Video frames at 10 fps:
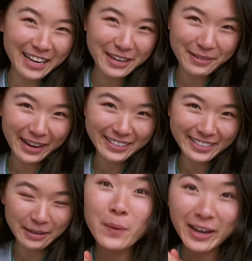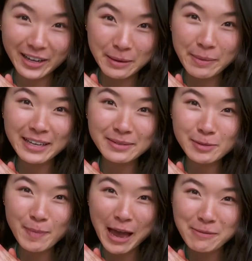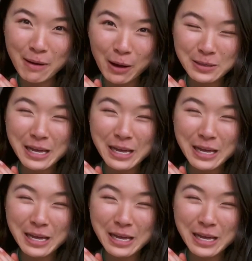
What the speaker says: Anyways, we're gonna make some spag bol.